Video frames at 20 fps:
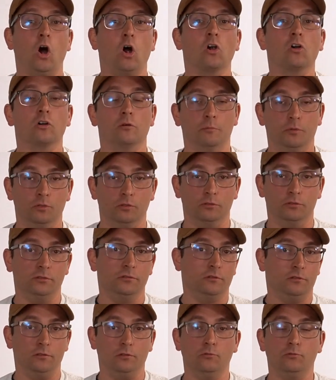our
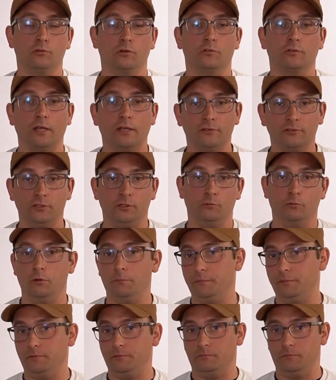ability to use our test
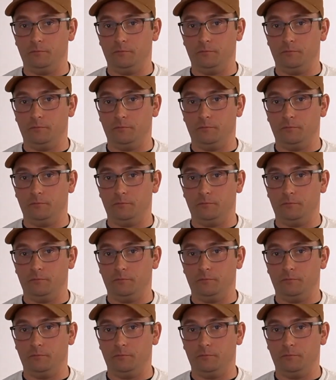equipment,